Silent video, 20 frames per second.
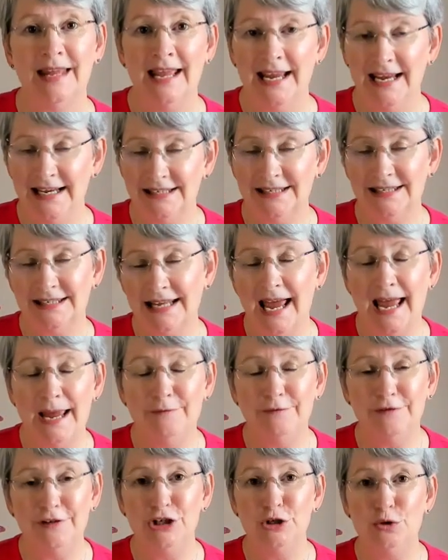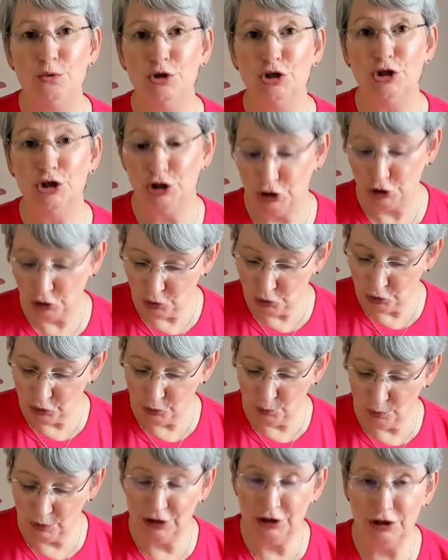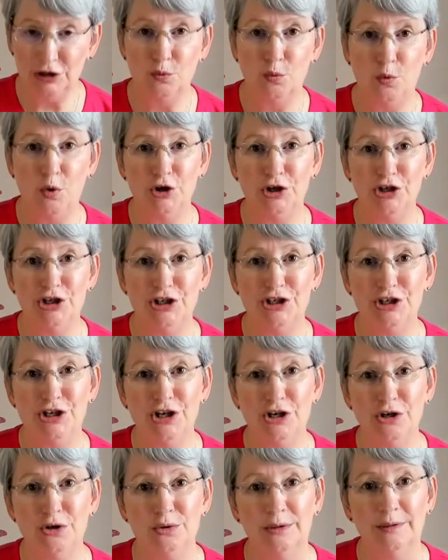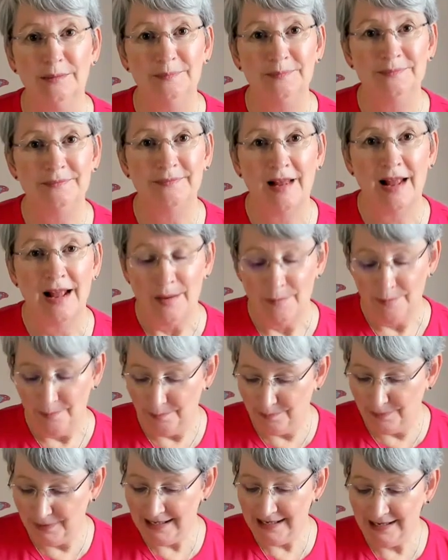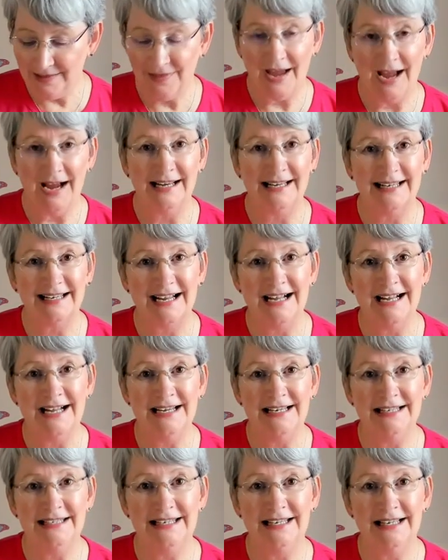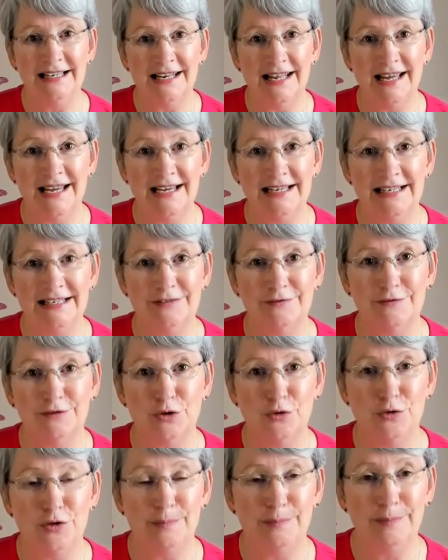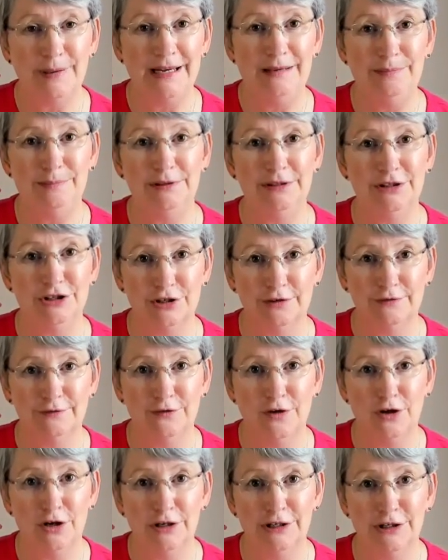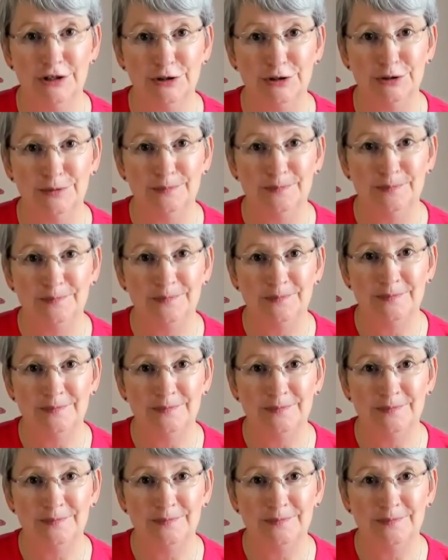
It's time for you to show the world what you know. Be that guiding light for other people to follow.